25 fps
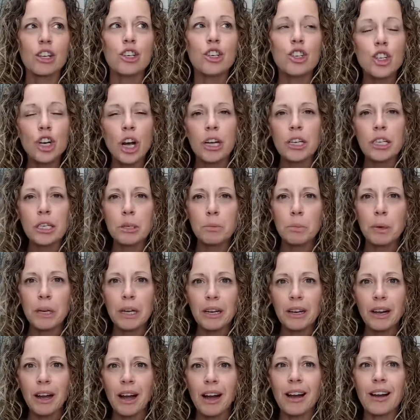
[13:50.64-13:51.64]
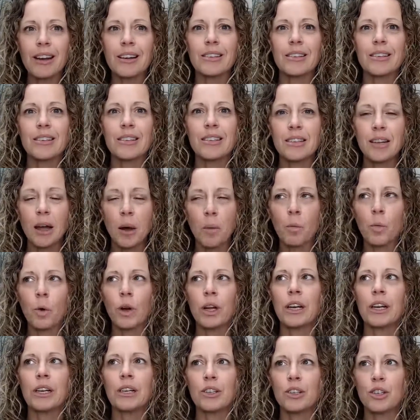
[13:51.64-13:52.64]
Just because
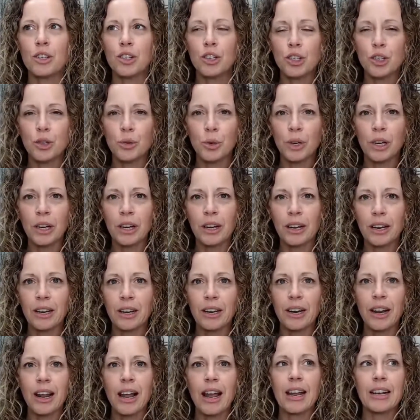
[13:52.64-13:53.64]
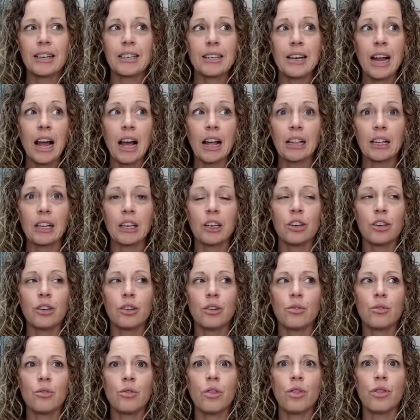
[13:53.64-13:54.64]
someone is doing it and telling
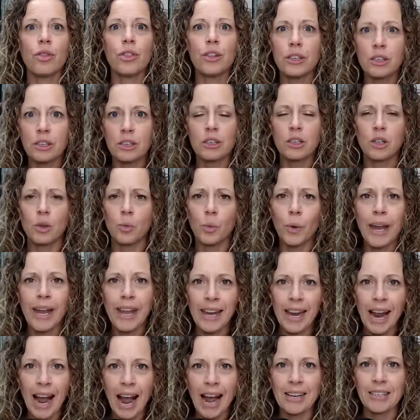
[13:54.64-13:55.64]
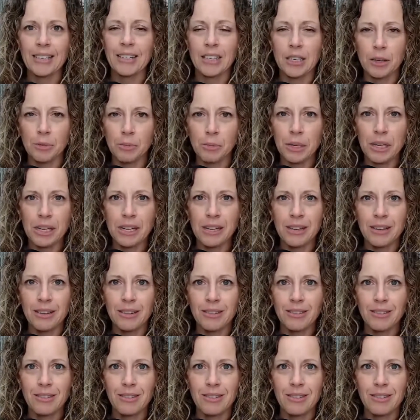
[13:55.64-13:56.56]
you this is the way it has to be